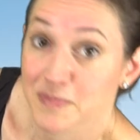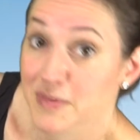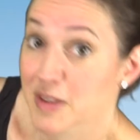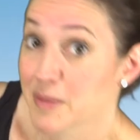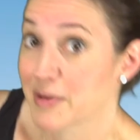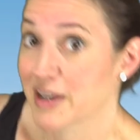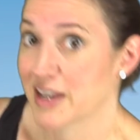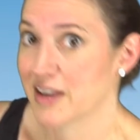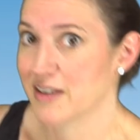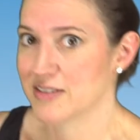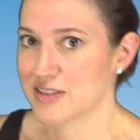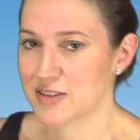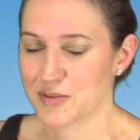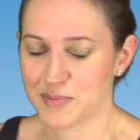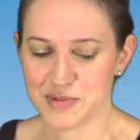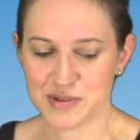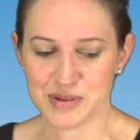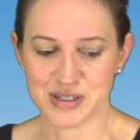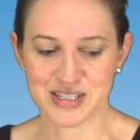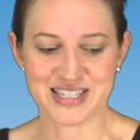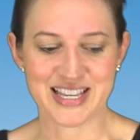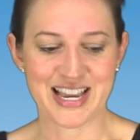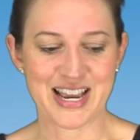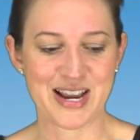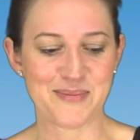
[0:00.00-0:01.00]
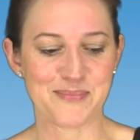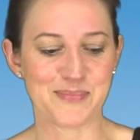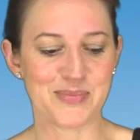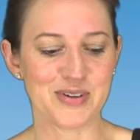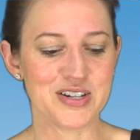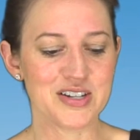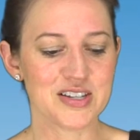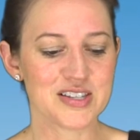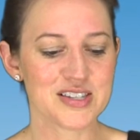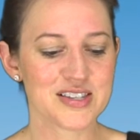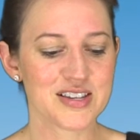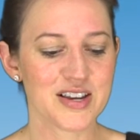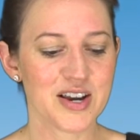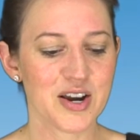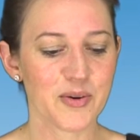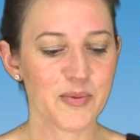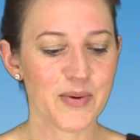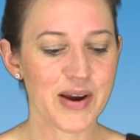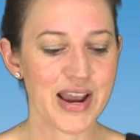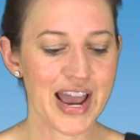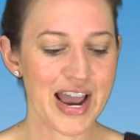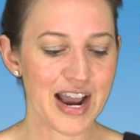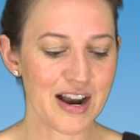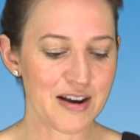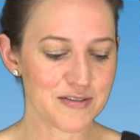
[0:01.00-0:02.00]
let me give some examples.
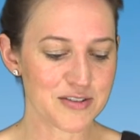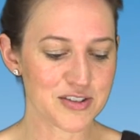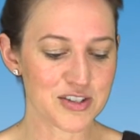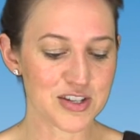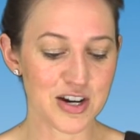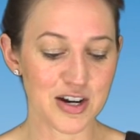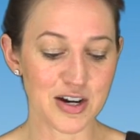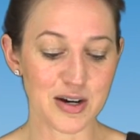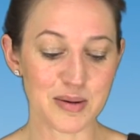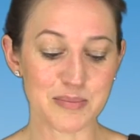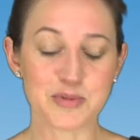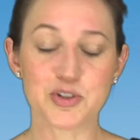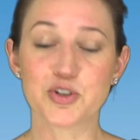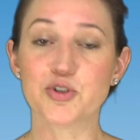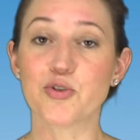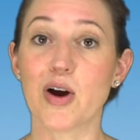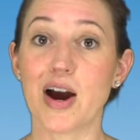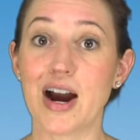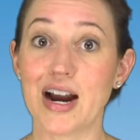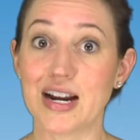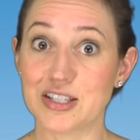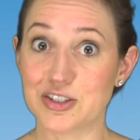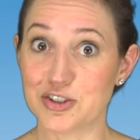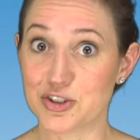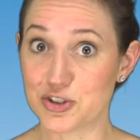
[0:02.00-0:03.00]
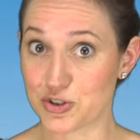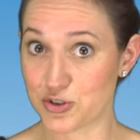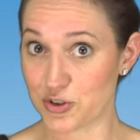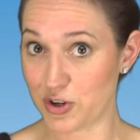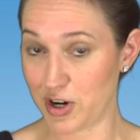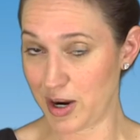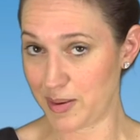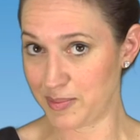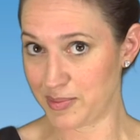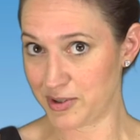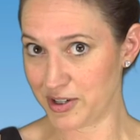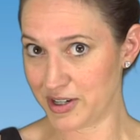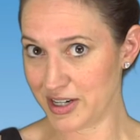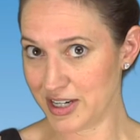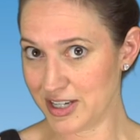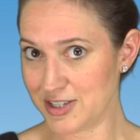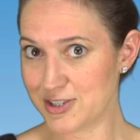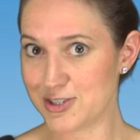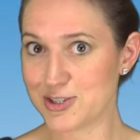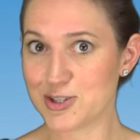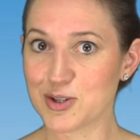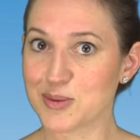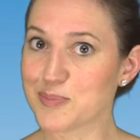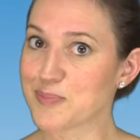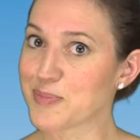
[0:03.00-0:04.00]
We have some dried strawberries,
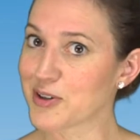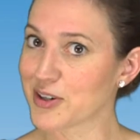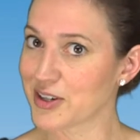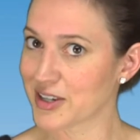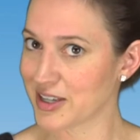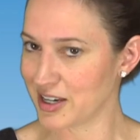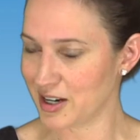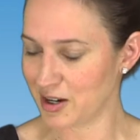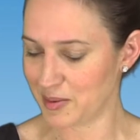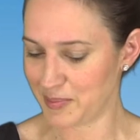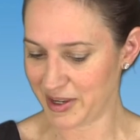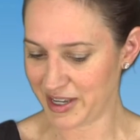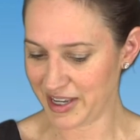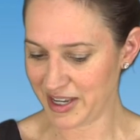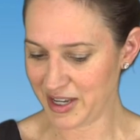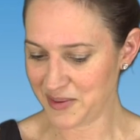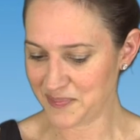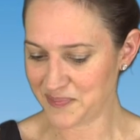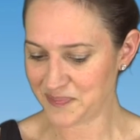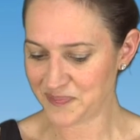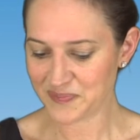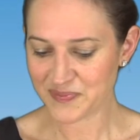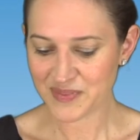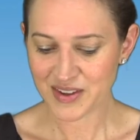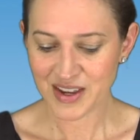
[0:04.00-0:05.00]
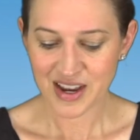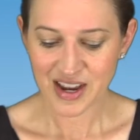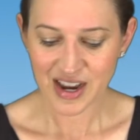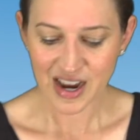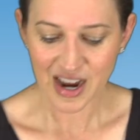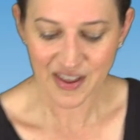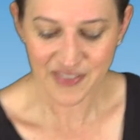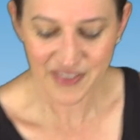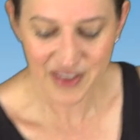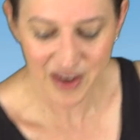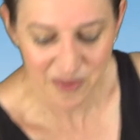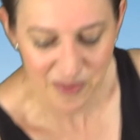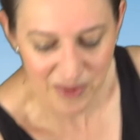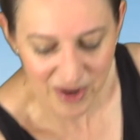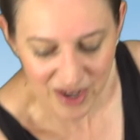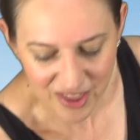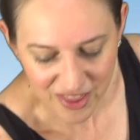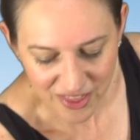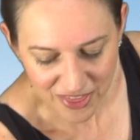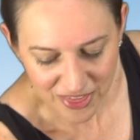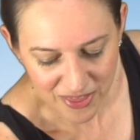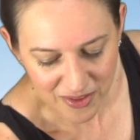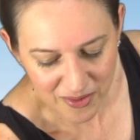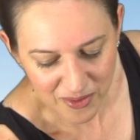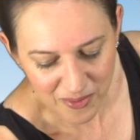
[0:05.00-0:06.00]
super yummy. And then
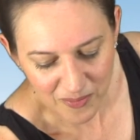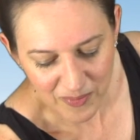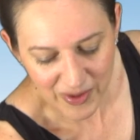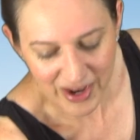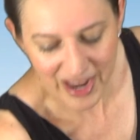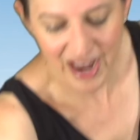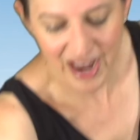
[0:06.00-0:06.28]
we